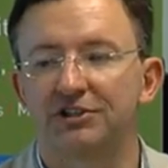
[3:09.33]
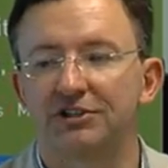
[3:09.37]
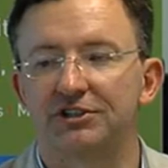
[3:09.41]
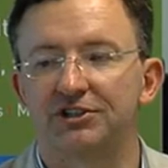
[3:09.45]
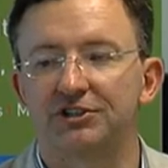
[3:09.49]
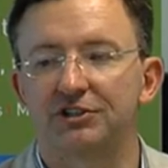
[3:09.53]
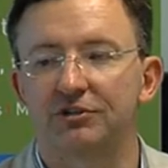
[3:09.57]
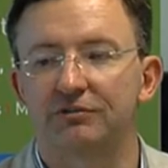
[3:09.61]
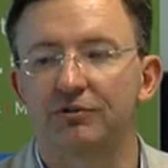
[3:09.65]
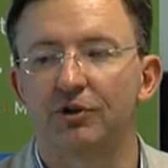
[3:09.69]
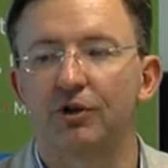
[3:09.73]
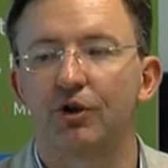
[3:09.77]
It's
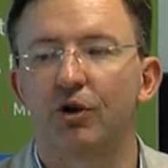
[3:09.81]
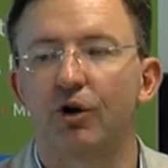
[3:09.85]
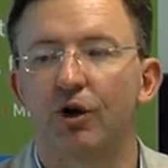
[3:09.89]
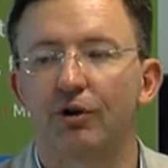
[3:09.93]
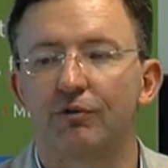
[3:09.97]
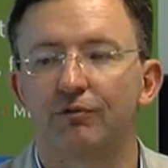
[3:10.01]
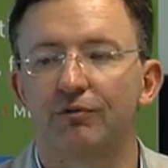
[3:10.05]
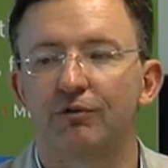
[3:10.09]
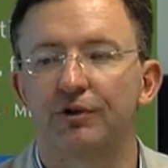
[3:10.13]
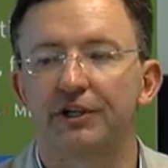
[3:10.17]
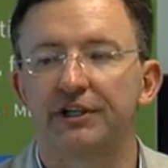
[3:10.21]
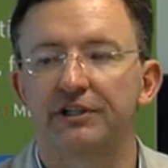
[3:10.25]
civil
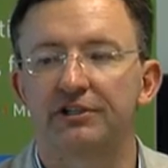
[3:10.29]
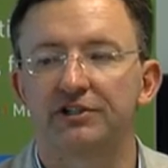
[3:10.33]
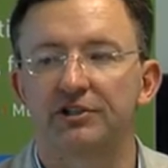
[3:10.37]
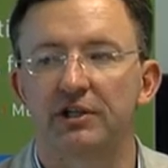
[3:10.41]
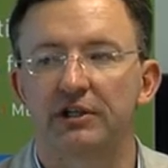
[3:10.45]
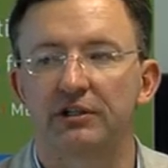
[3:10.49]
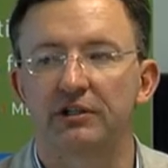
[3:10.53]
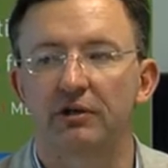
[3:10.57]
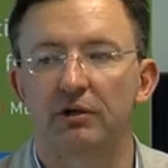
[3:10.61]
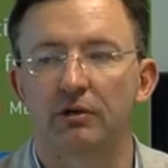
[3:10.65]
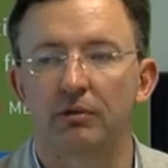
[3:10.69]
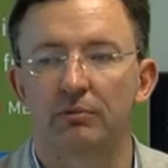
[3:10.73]
conflicts
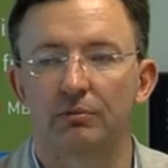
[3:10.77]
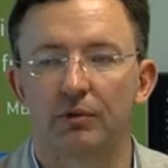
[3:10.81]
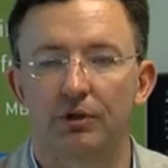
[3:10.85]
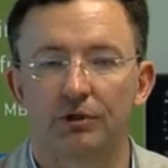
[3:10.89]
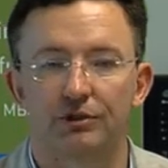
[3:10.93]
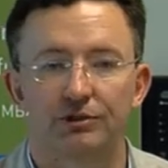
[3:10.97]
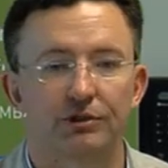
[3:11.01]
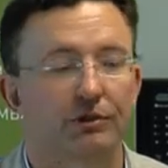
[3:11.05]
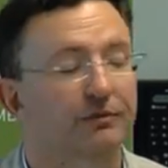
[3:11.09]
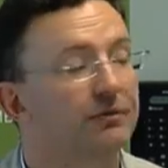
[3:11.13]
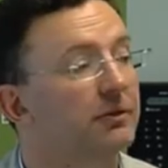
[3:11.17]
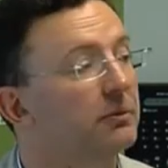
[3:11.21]
that are
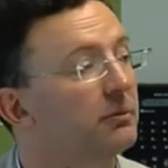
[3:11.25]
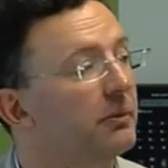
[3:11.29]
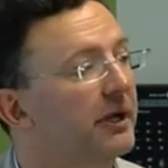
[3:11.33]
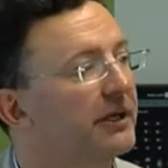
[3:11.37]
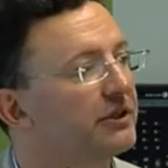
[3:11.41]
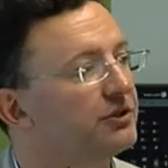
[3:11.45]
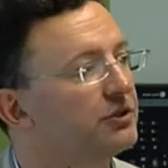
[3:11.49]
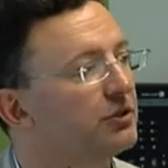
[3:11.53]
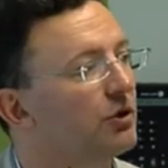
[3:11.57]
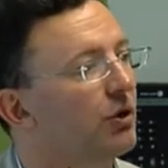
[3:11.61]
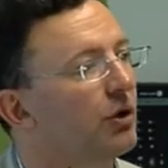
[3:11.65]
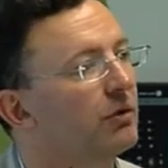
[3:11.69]
most of the
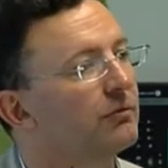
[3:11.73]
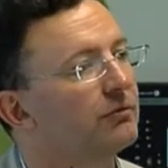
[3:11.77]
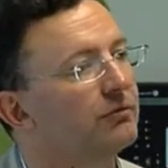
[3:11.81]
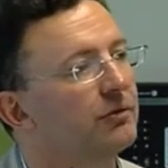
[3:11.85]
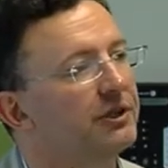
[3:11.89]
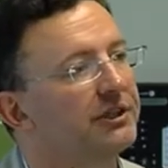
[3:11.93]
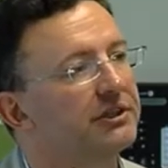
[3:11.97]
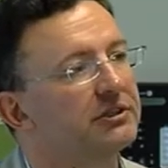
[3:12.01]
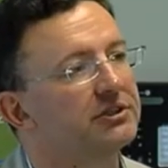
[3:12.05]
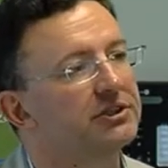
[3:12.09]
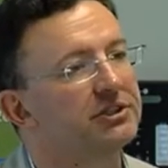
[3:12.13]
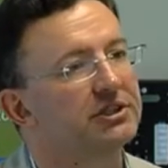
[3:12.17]
mass
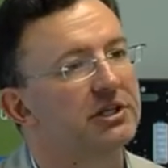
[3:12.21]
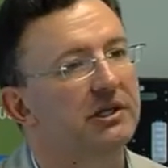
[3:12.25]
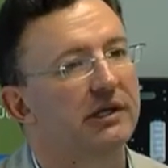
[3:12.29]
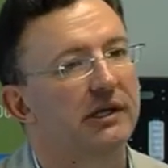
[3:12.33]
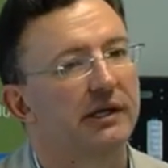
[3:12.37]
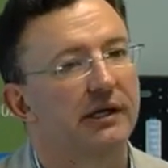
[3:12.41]
conflicts.